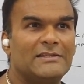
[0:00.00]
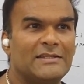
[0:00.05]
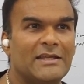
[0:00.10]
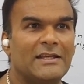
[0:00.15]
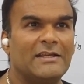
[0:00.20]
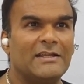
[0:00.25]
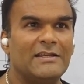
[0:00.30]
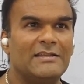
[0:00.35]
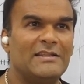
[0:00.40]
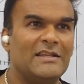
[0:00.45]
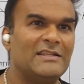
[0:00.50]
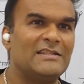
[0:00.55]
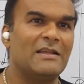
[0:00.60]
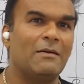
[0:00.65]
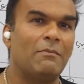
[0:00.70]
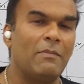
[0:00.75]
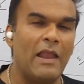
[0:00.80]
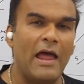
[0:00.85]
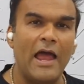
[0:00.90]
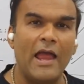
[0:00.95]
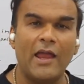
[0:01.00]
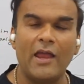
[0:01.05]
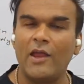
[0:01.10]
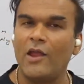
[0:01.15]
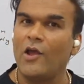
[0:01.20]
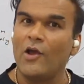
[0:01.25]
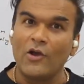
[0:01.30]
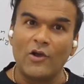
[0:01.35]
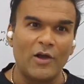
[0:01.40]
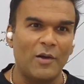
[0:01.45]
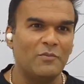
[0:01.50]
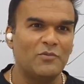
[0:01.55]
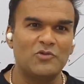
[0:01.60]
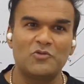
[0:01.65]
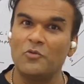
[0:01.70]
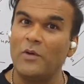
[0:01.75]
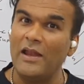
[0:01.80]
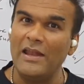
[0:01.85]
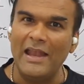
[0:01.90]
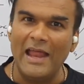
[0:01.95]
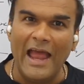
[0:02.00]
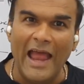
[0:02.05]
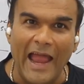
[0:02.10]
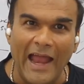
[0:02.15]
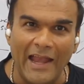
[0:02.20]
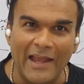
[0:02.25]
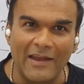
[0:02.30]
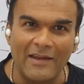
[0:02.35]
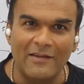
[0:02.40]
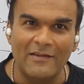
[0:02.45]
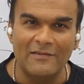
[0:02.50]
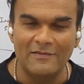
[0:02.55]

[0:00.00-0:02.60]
decrease in supply comes to an end.